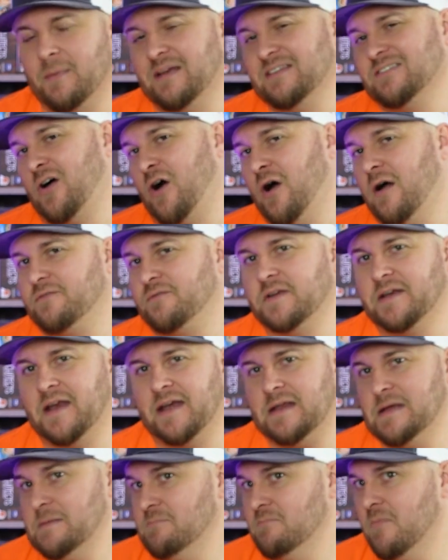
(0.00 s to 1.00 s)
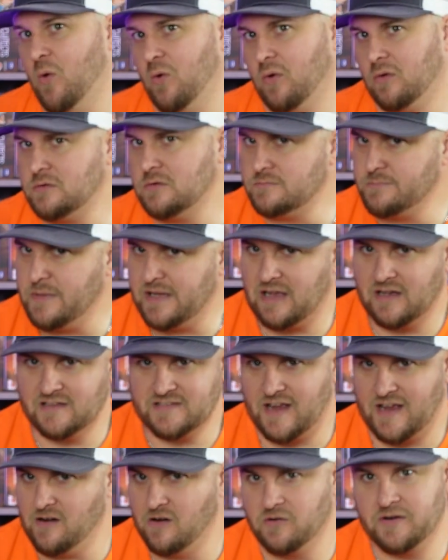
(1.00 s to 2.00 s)
as often anymore because
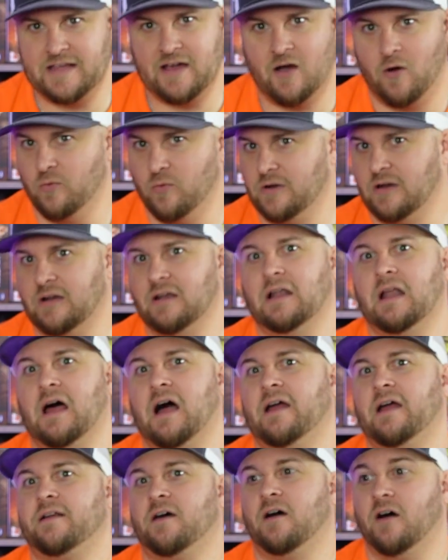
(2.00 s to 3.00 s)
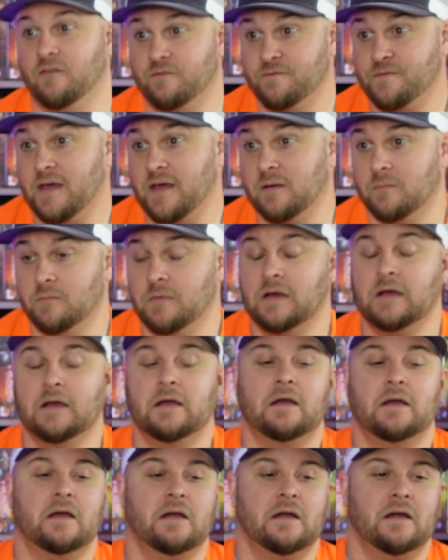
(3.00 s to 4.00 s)
I already own a lot of them.
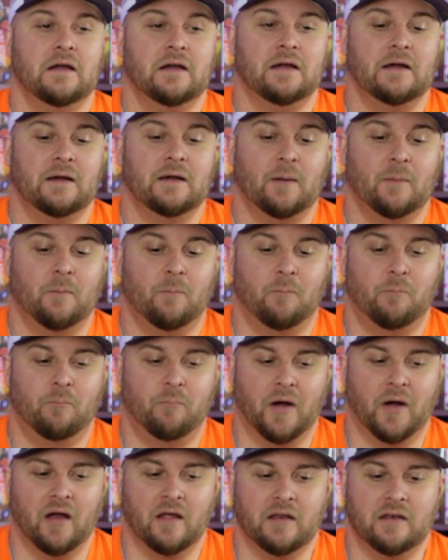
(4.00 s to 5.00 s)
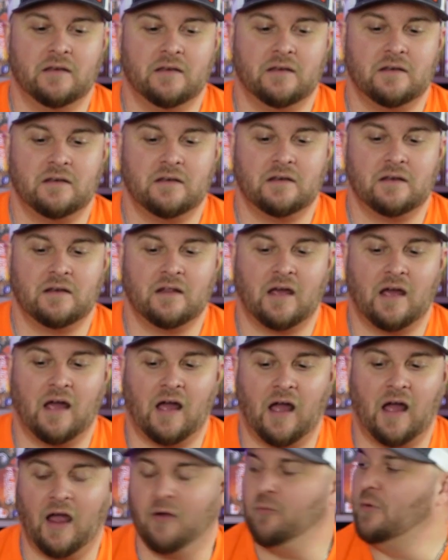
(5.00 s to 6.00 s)
But
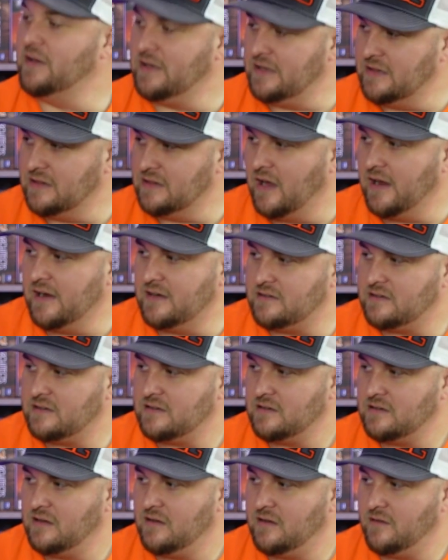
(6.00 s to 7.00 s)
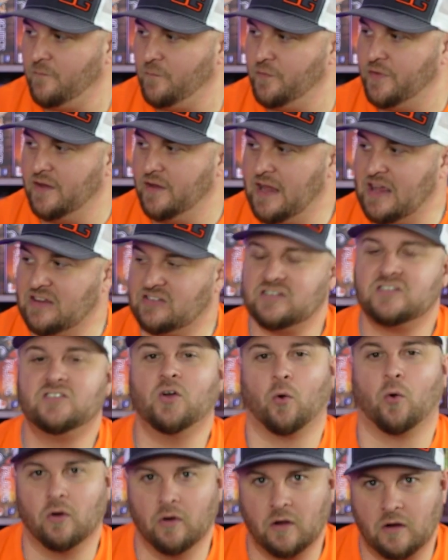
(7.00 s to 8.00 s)
I really liked the
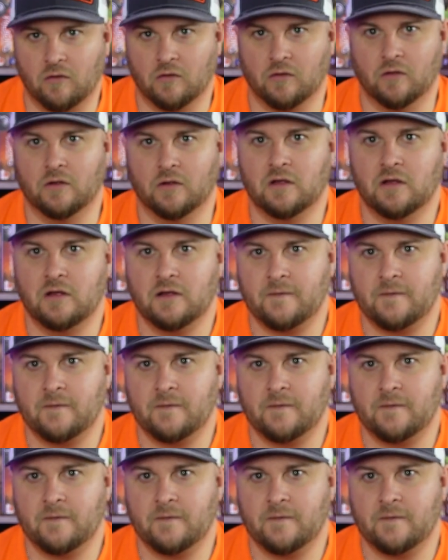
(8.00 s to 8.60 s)
historical